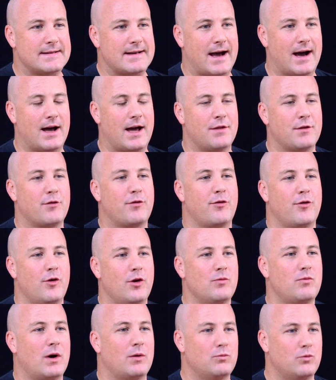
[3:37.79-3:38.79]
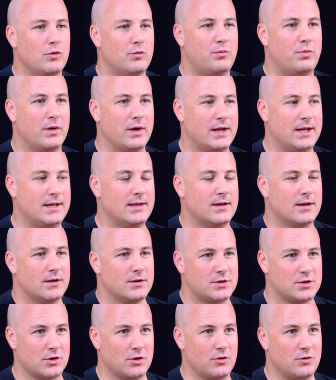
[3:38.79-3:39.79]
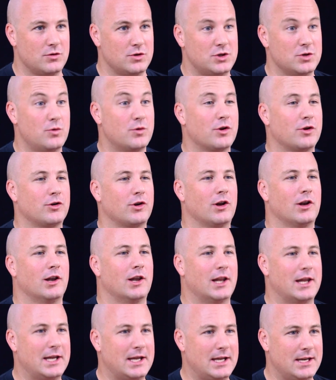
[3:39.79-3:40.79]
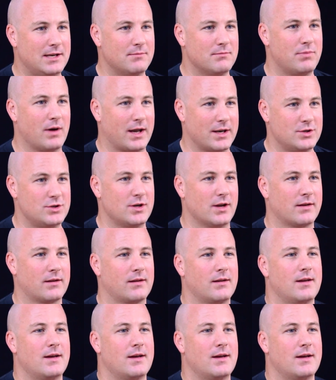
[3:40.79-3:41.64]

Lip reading: And the third one would be to do it on a lean budget.